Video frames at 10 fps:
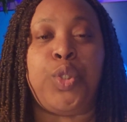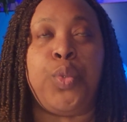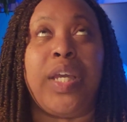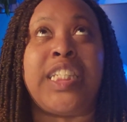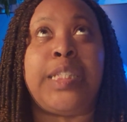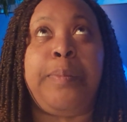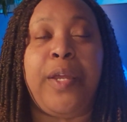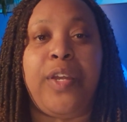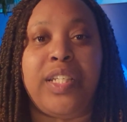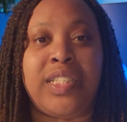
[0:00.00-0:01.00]
to
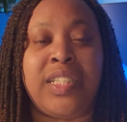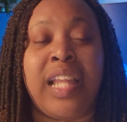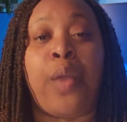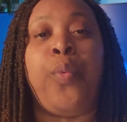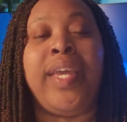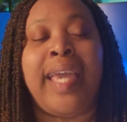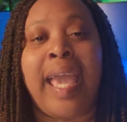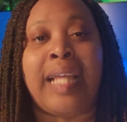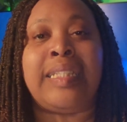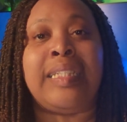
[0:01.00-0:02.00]
experience like we
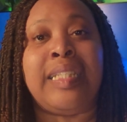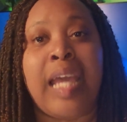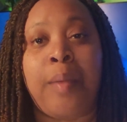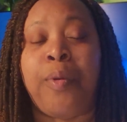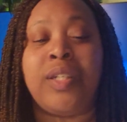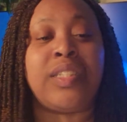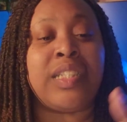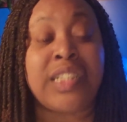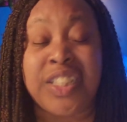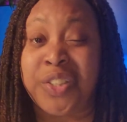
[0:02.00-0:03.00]
can today. Brothers
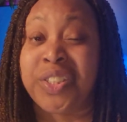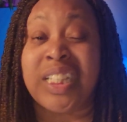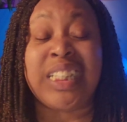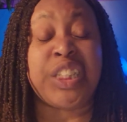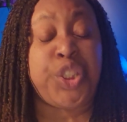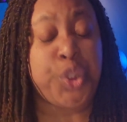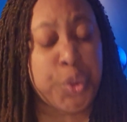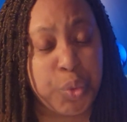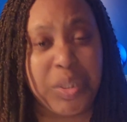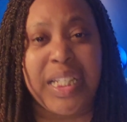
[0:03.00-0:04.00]
and sisters, this is
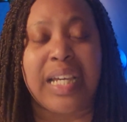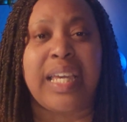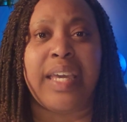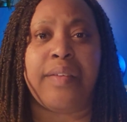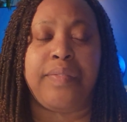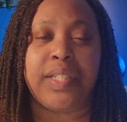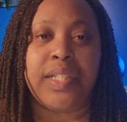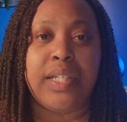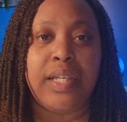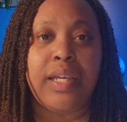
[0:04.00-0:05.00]
truly a gift
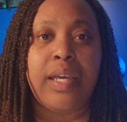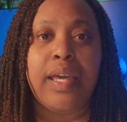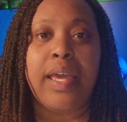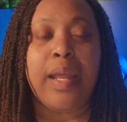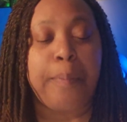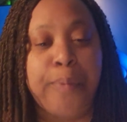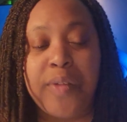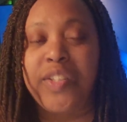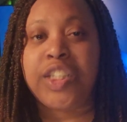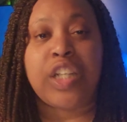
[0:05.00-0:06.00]
and a
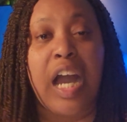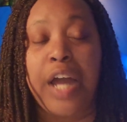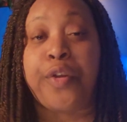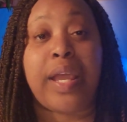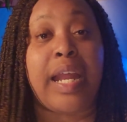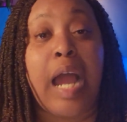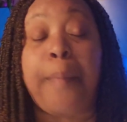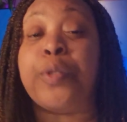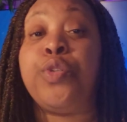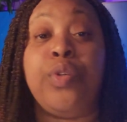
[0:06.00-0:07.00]
privilege, honor, and
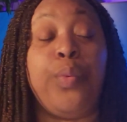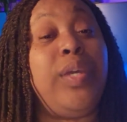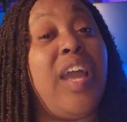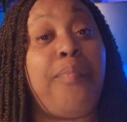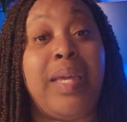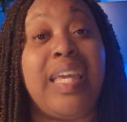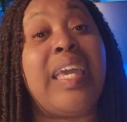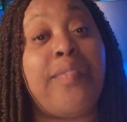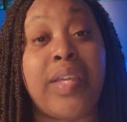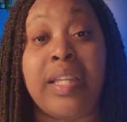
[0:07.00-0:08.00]
opportunity we have been
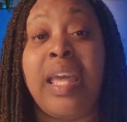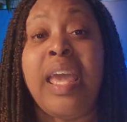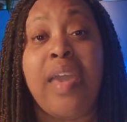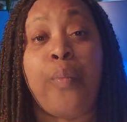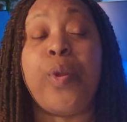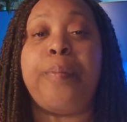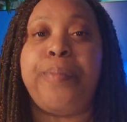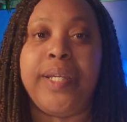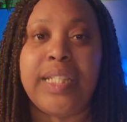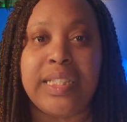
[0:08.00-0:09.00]
given. If we're
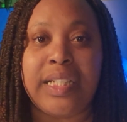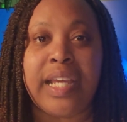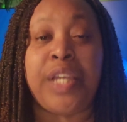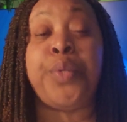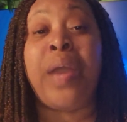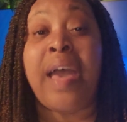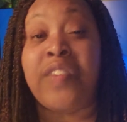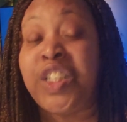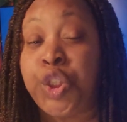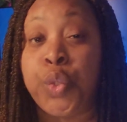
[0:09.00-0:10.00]
breathing today, you have
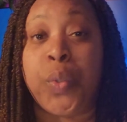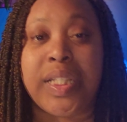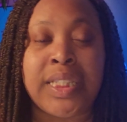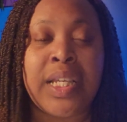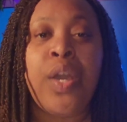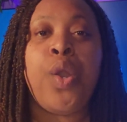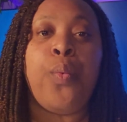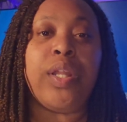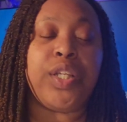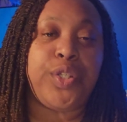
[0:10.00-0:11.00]
a choice
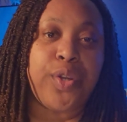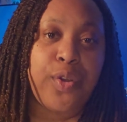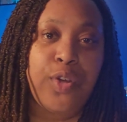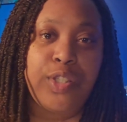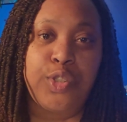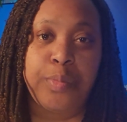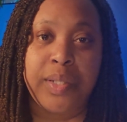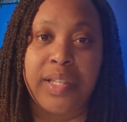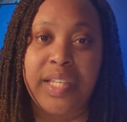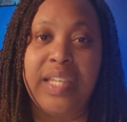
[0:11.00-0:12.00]
whether you're going to
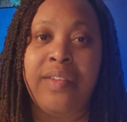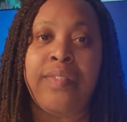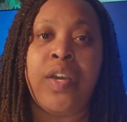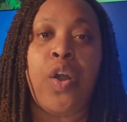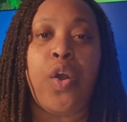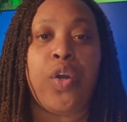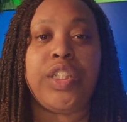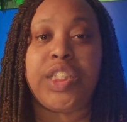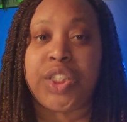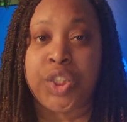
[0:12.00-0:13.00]
believe on
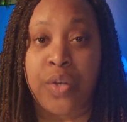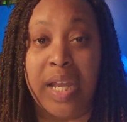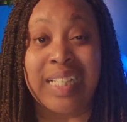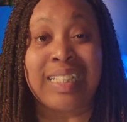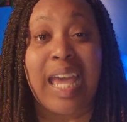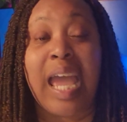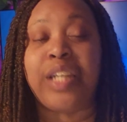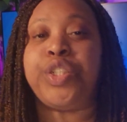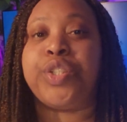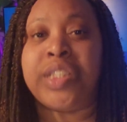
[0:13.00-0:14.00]
Jesus Christ
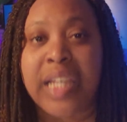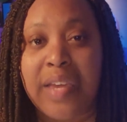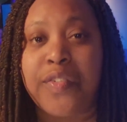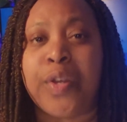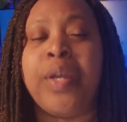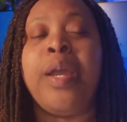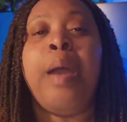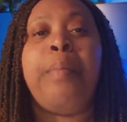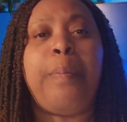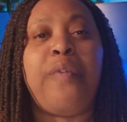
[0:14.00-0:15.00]
as your savior.
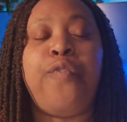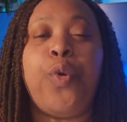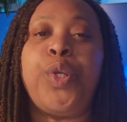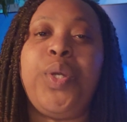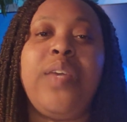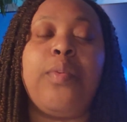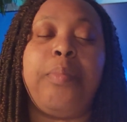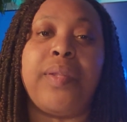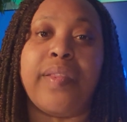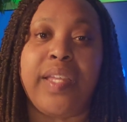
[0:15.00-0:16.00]
But before you even
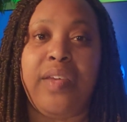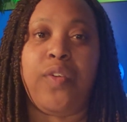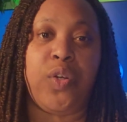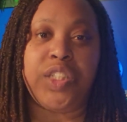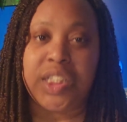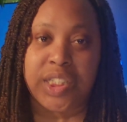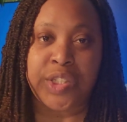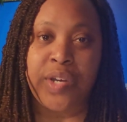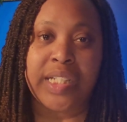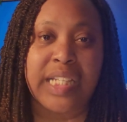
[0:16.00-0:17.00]
believe on Jesus
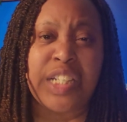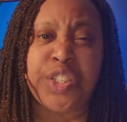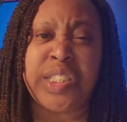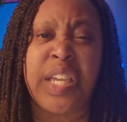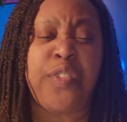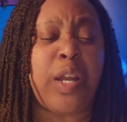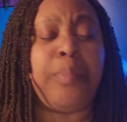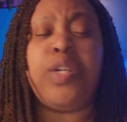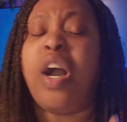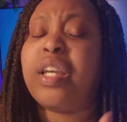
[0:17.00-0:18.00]
Christ as your savior, and
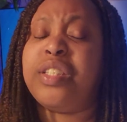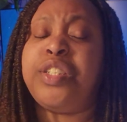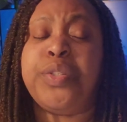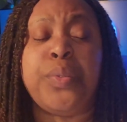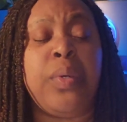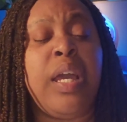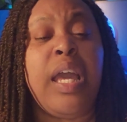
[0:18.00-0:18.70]
I'm talking to,